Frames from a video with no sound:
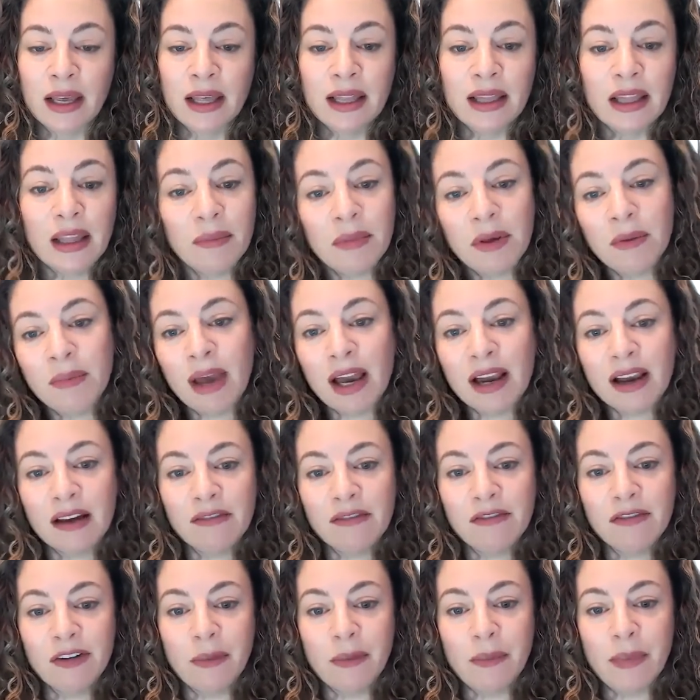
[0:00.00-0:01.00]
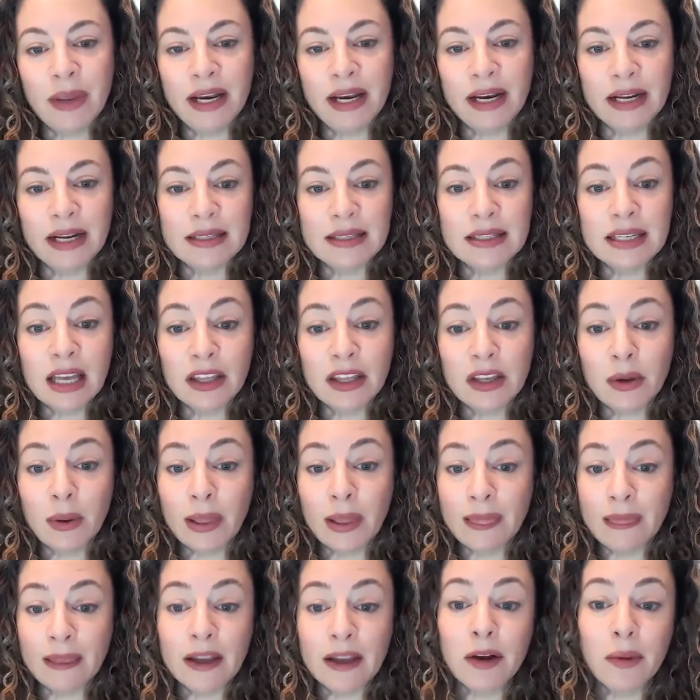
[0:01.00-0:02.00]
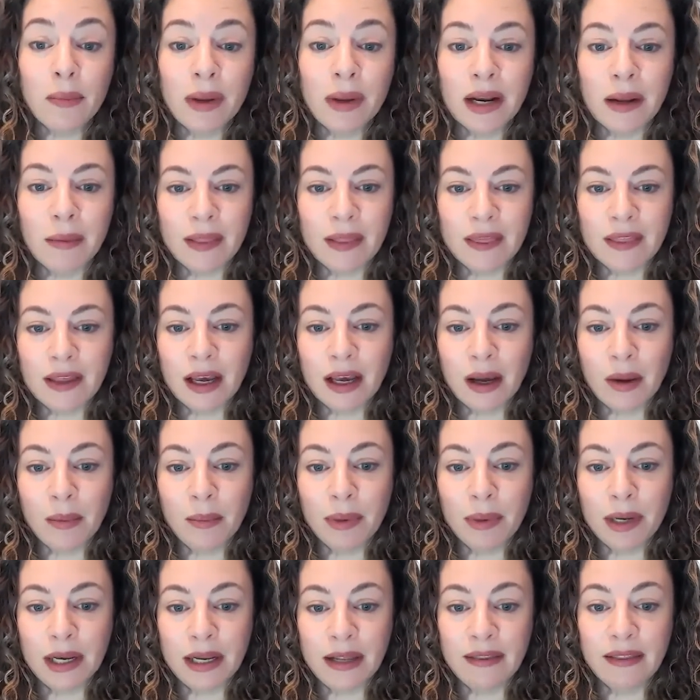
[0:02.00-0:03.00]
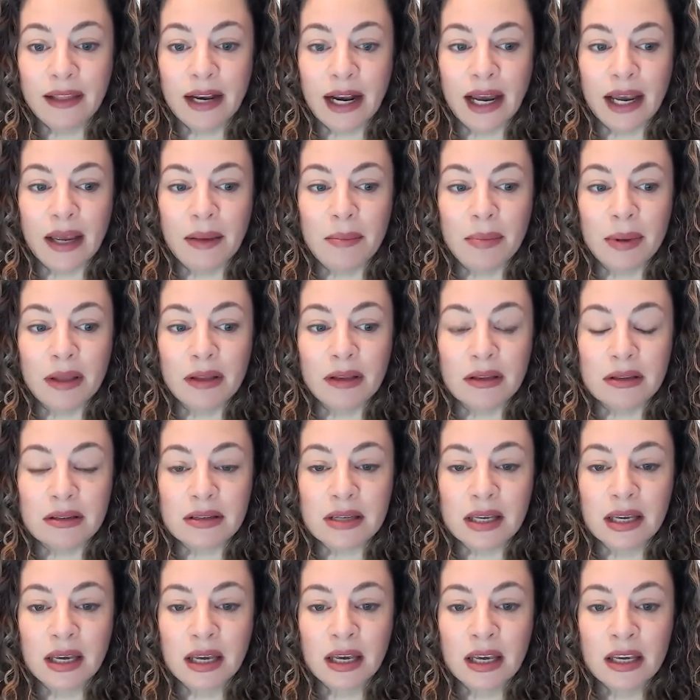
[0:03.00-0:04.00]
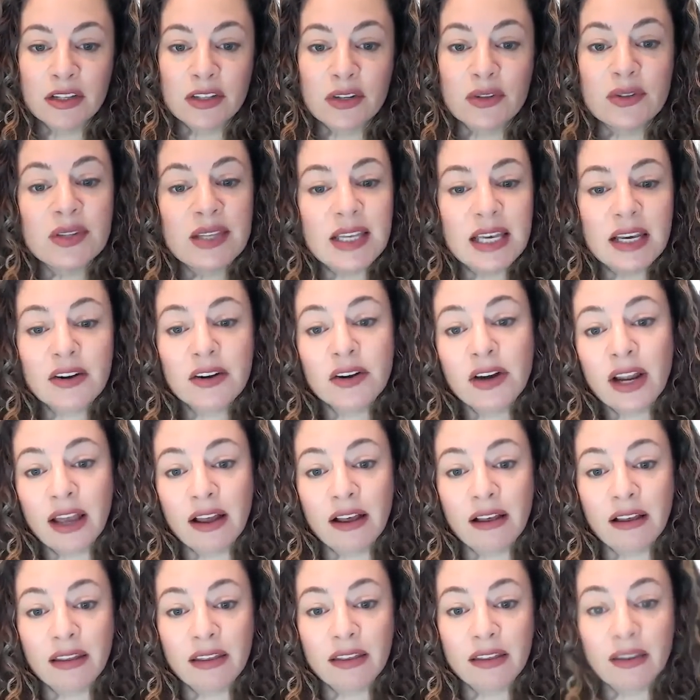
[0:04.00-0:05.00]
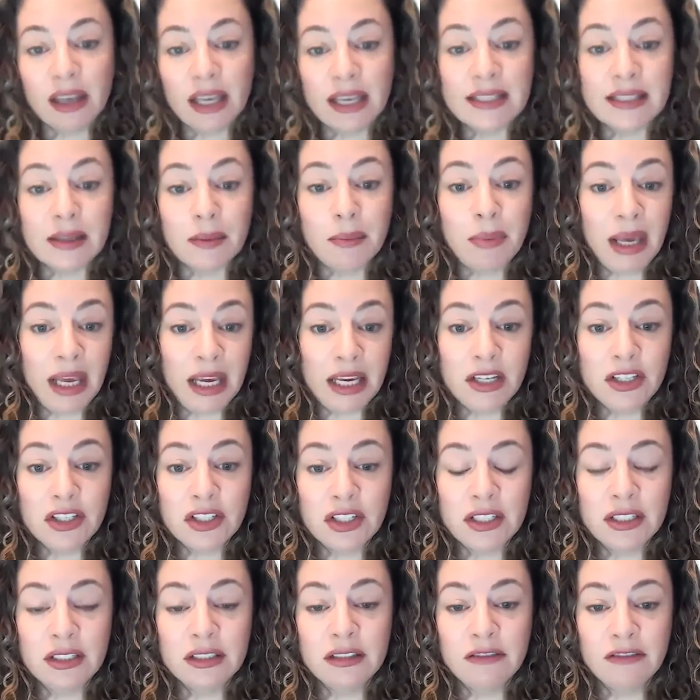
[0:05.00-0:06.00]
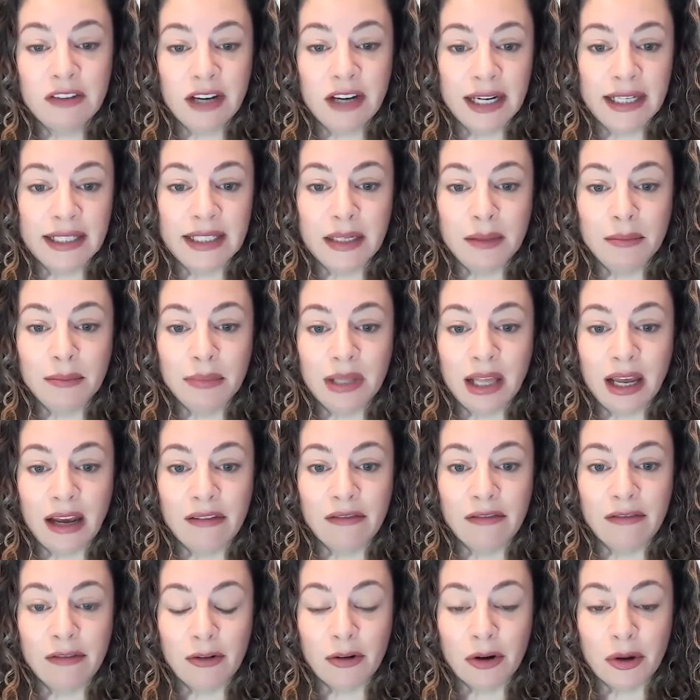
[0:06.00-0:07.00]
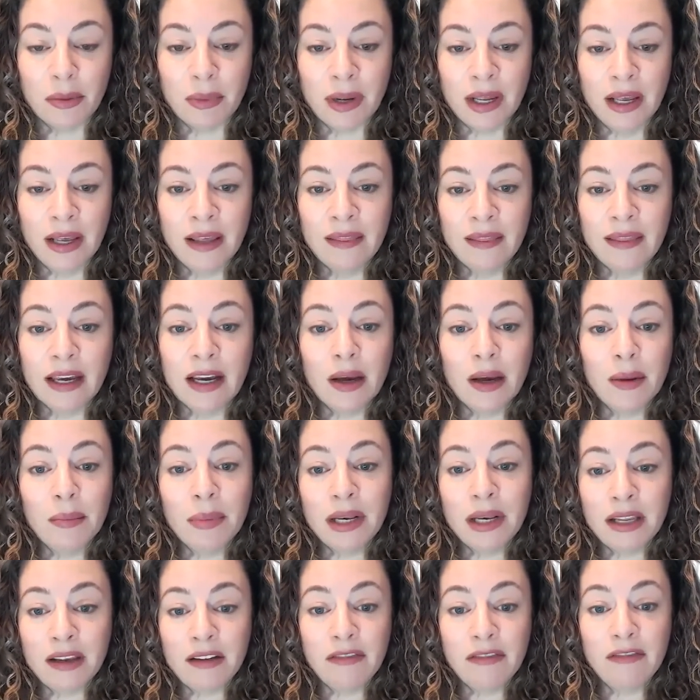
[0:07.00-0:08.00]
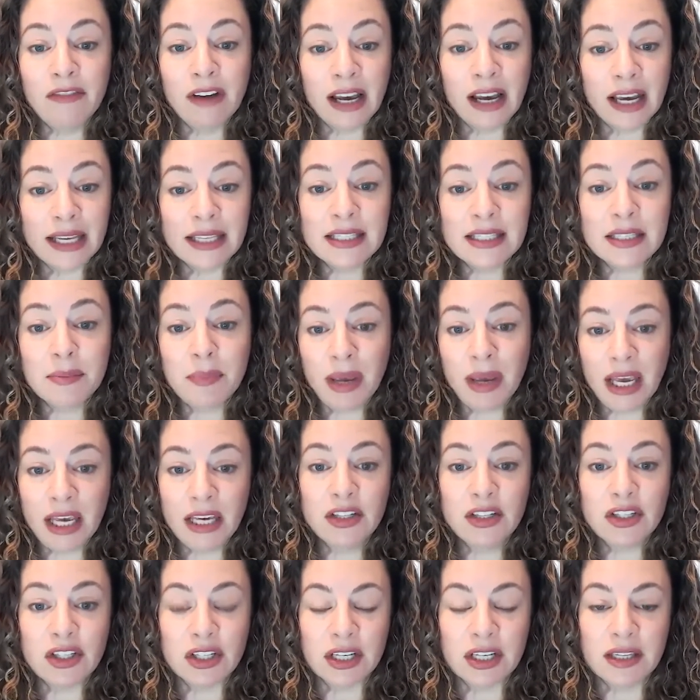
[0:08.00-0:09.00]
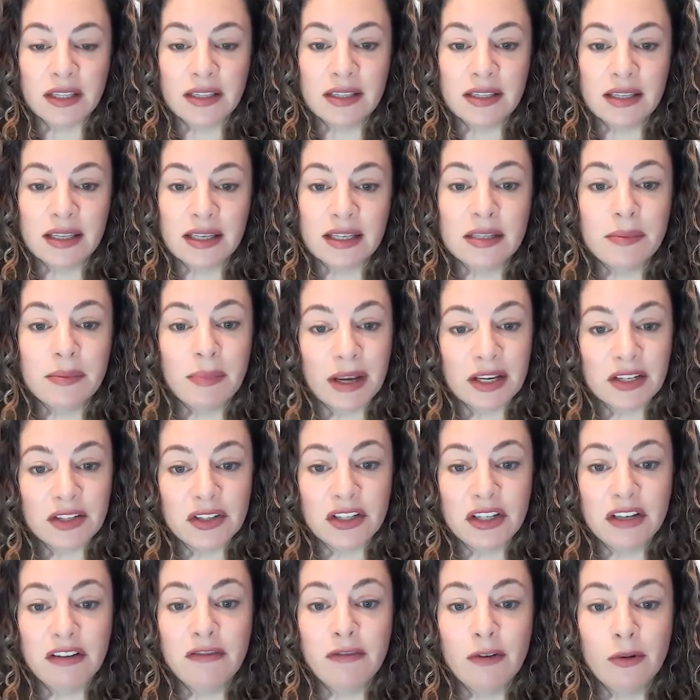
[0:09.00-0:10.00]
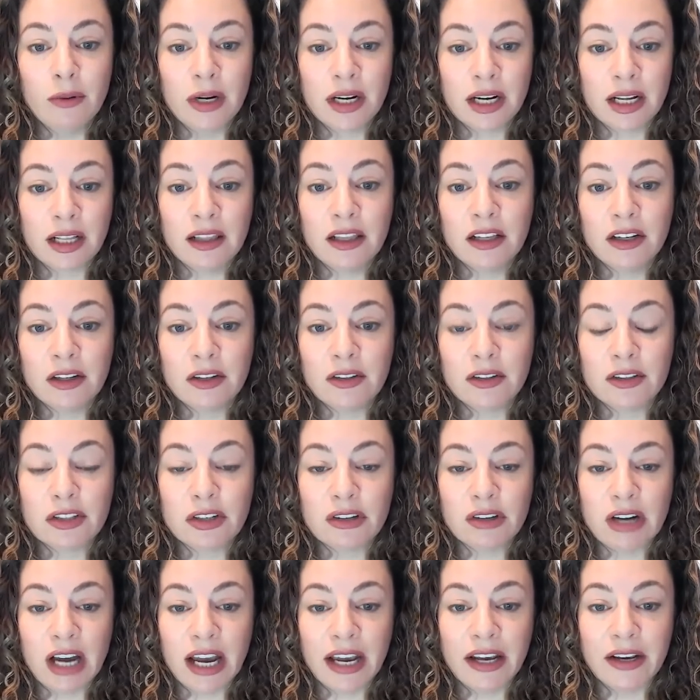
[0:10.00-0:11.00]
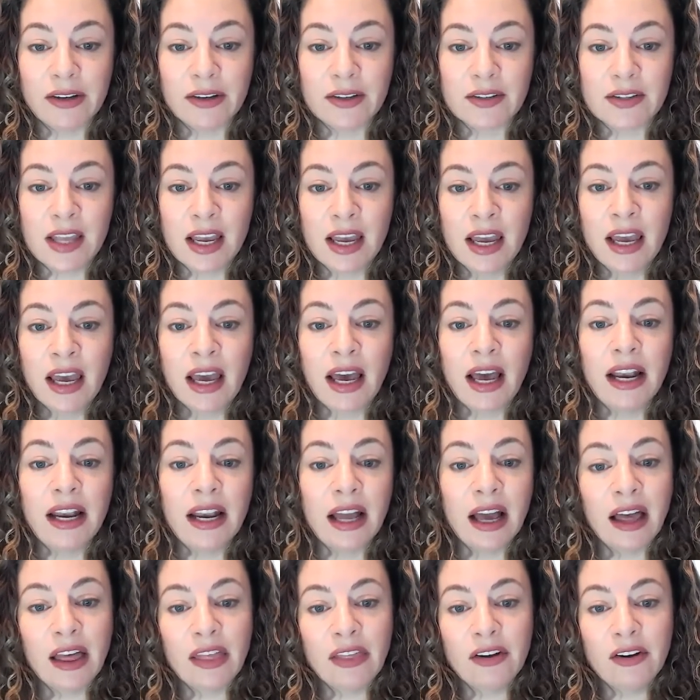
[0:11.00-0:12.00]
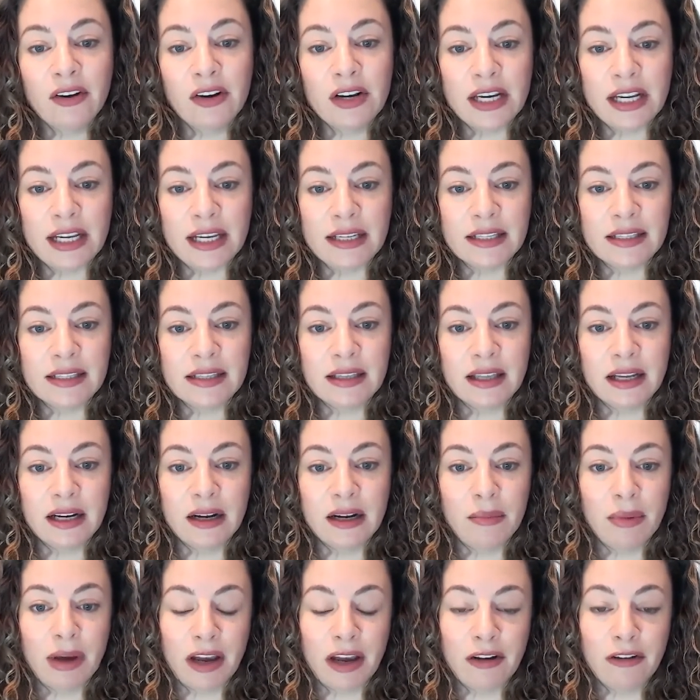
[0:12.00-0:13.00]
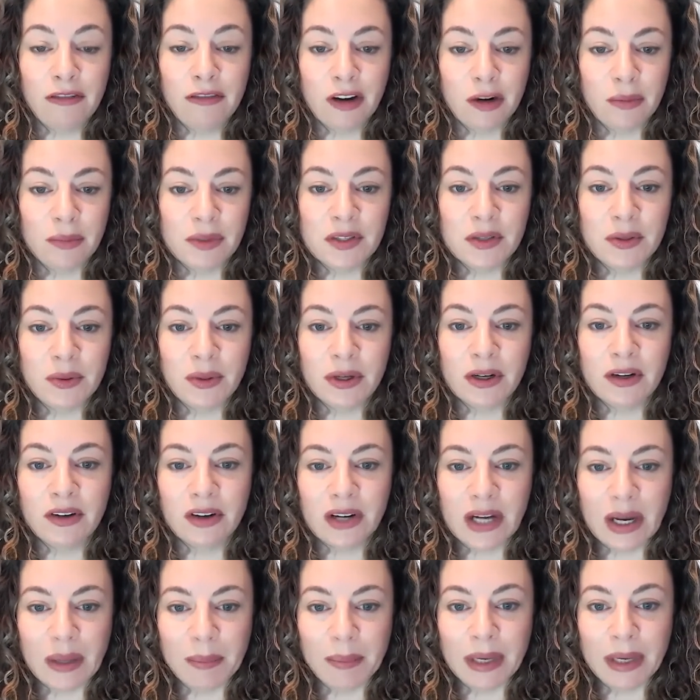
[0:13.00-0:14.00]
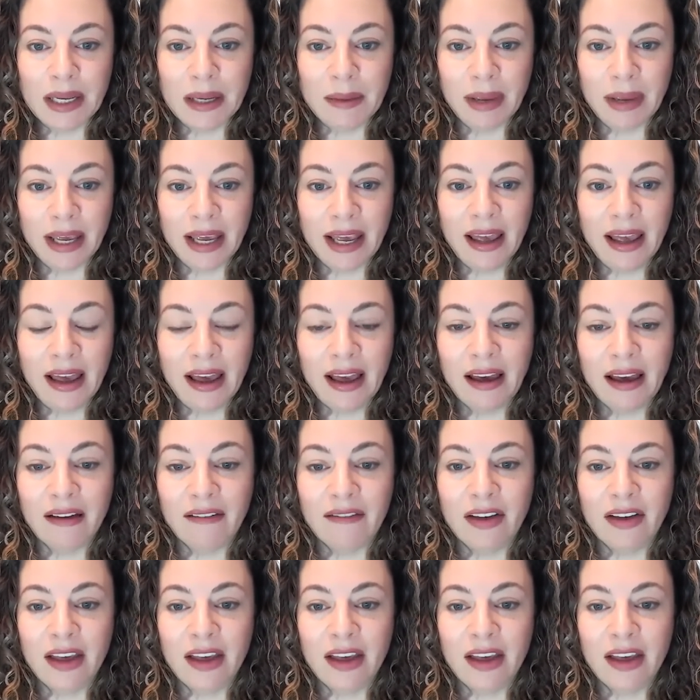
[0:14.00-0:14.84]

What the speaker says: Let me back up for a minute and tell you a little bit about the company that I built. So Seeker Health is a patient-finding platform. The company finds patients, especially for clinical trials and other needs that a biopharmaceutical company may have.